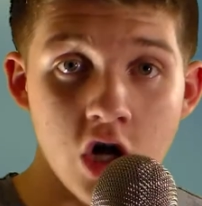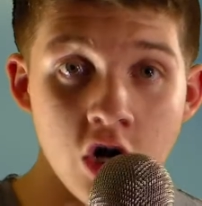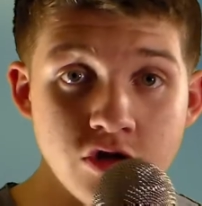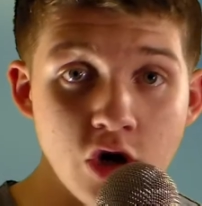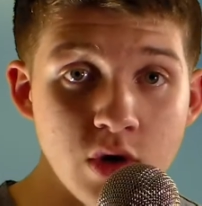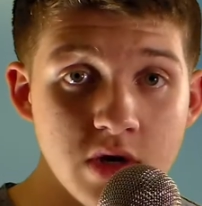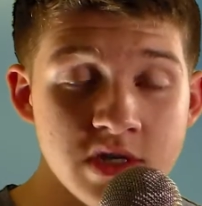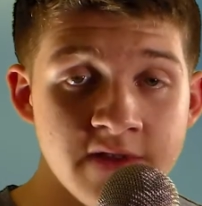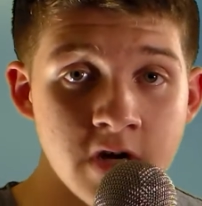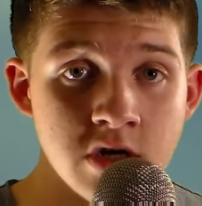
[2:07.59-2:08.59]
Although he
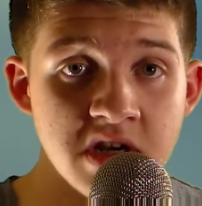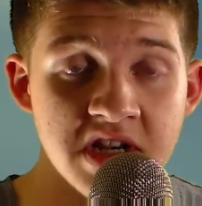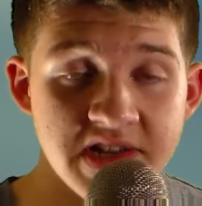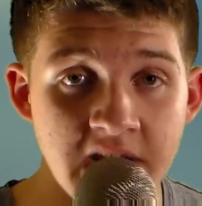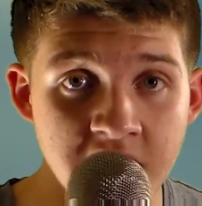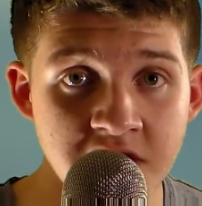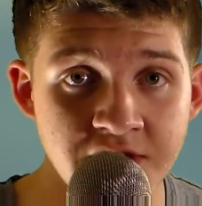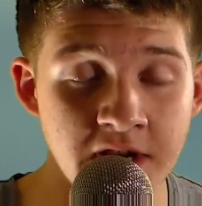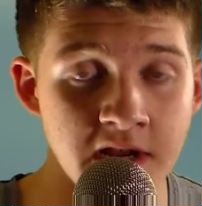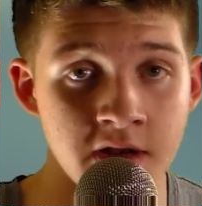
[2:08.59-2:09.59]
was very
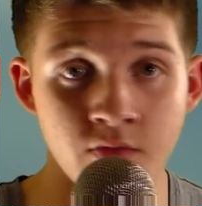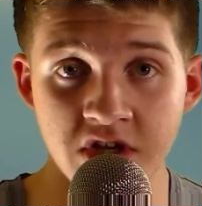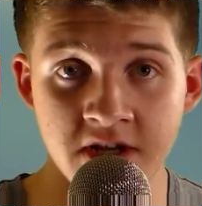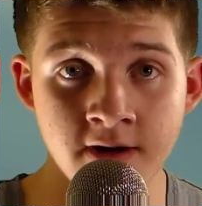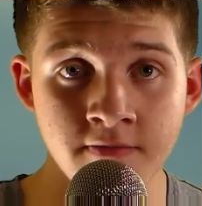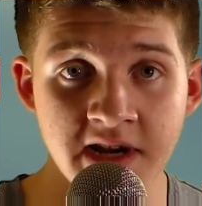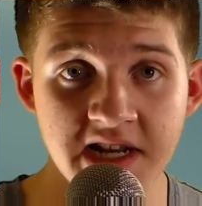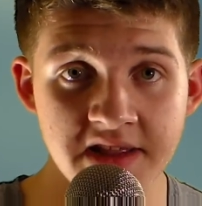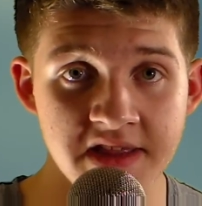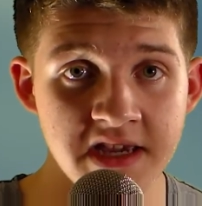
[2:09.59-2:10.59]
intelligent and was taught
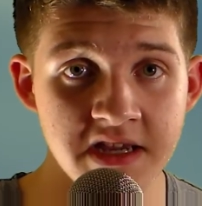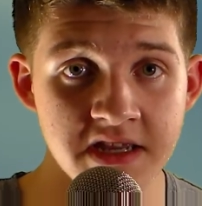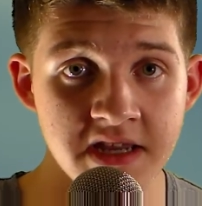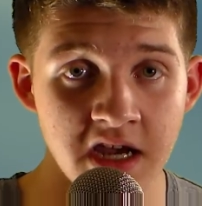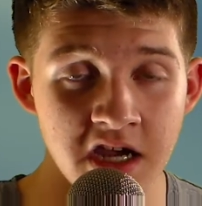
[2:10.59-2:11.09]
many things,